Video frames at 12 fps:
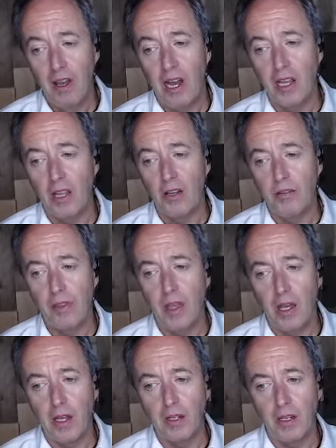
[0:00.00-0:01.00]
I love
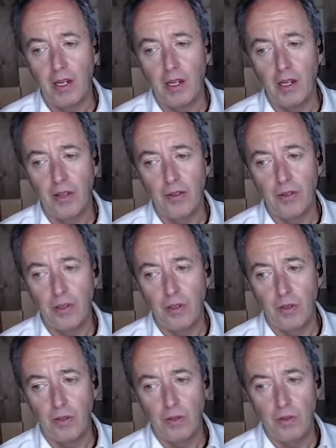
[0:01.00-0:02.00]
that
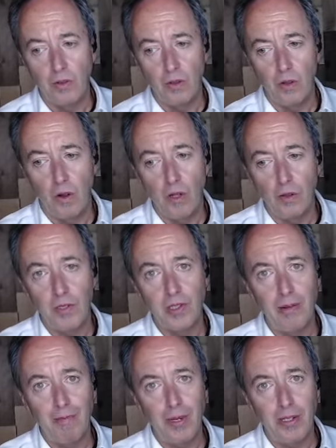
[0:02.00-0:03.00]
all of the
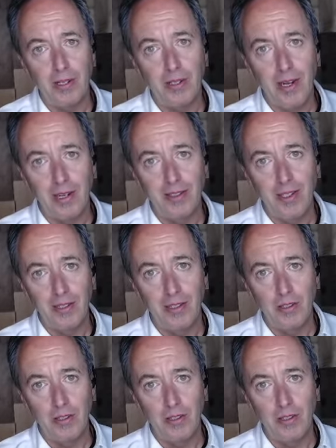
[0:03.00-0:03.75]
SEM Mondays content